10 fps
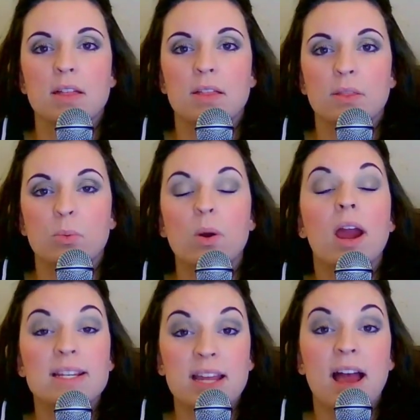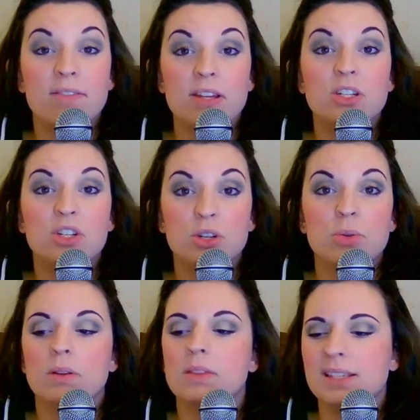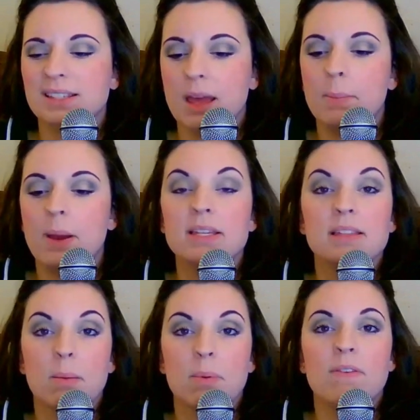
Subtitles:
where I dive into the step-by-step